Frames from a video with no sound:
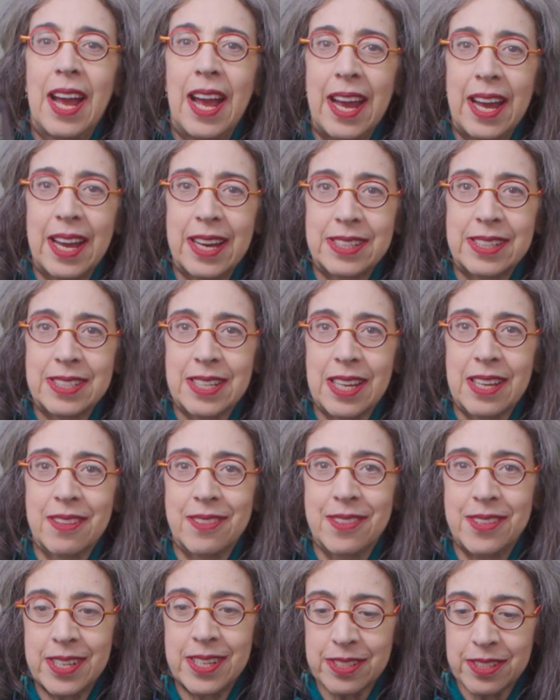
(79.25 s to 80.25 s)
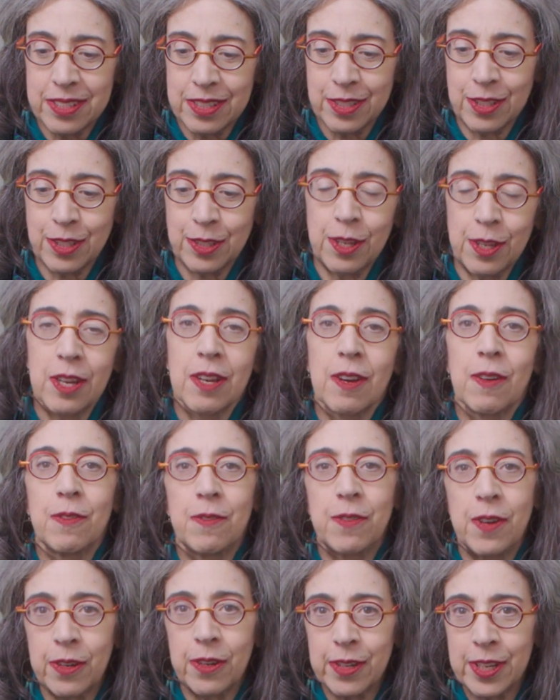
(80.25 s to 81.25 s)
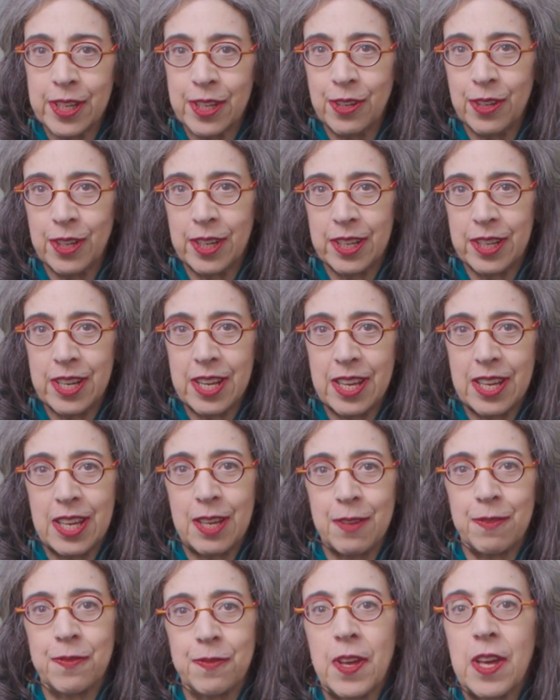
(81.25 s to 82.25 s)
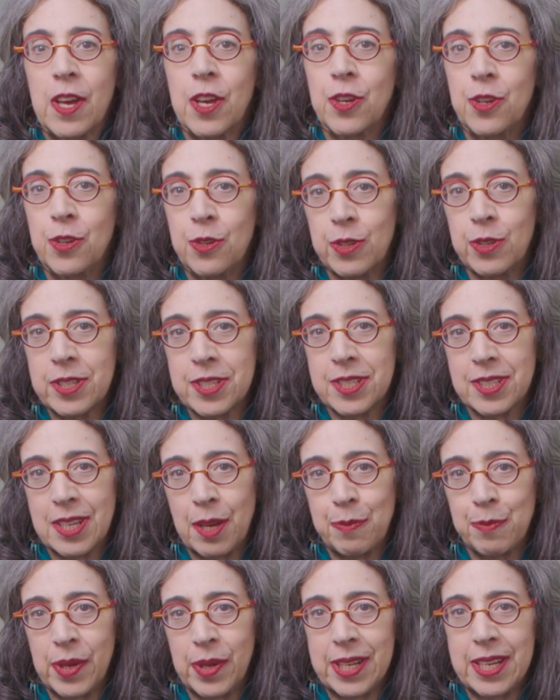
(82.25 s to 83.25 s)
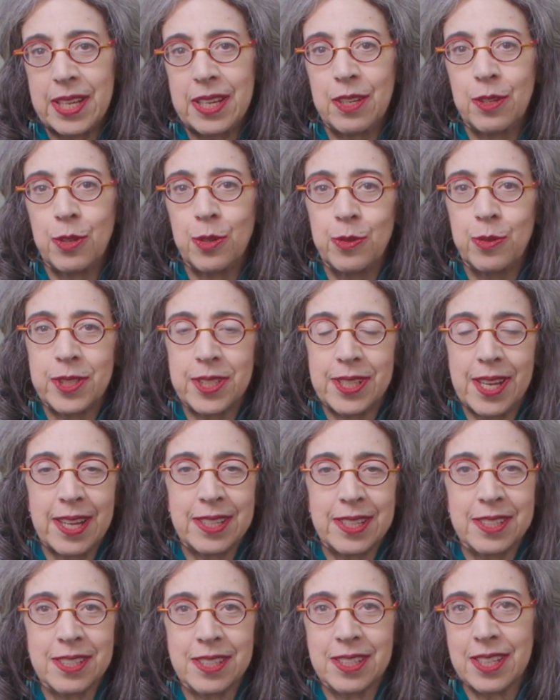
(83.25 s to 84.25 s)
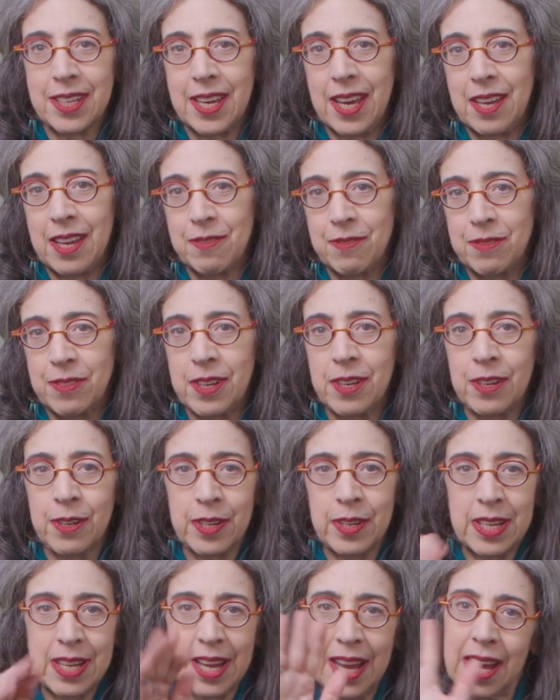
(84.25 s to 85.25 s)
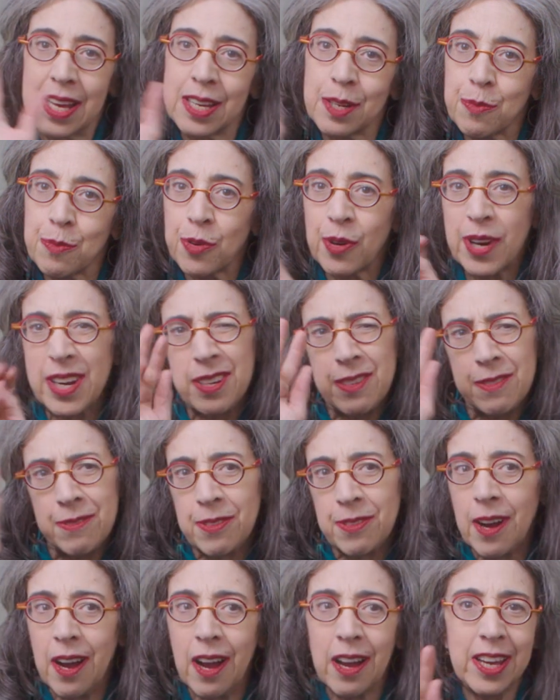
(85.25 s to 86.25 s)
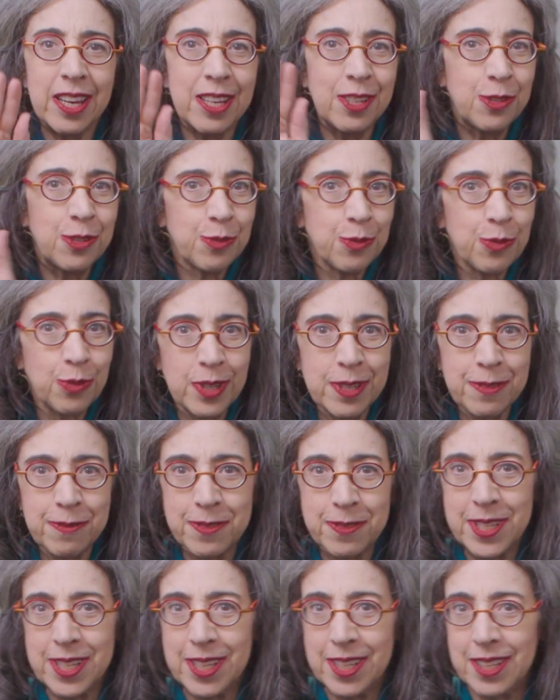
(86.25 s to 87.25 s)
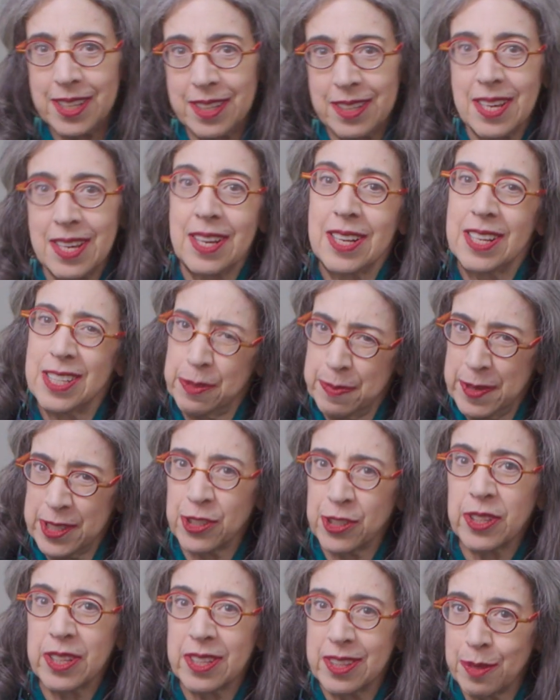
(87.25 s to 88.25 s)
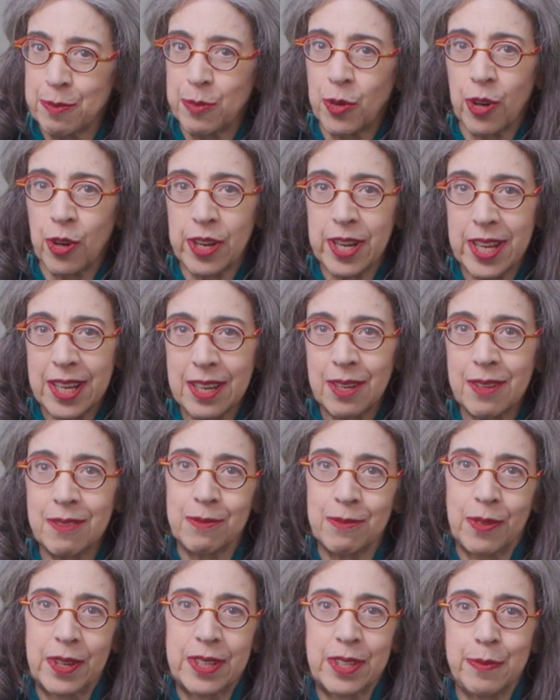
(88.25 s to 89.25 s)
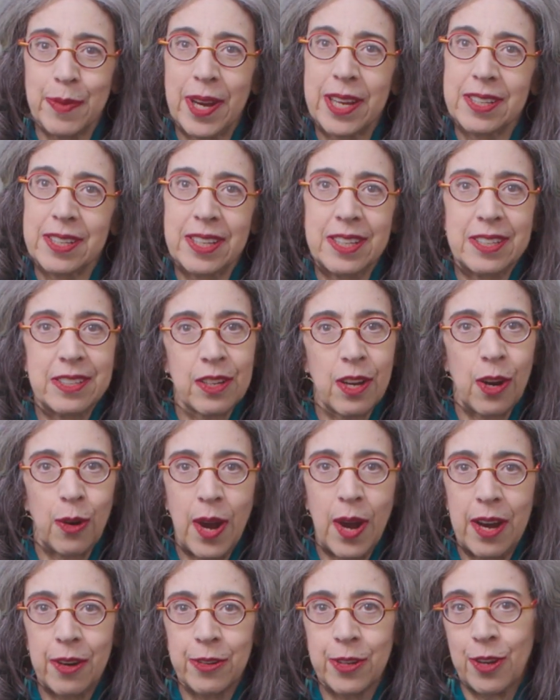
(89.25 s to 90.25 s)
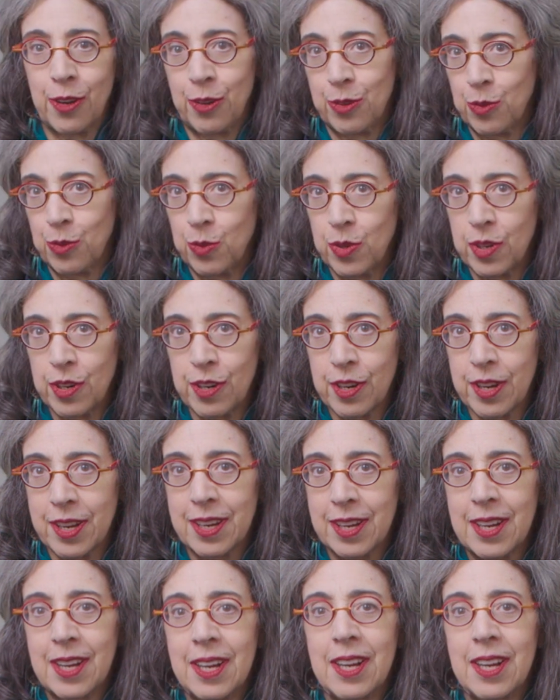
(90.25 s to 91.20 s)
And this is very good if you're somebody who tends to get very kind of brain foggy, drifty, especially in the morning when you might need to go out or go to work.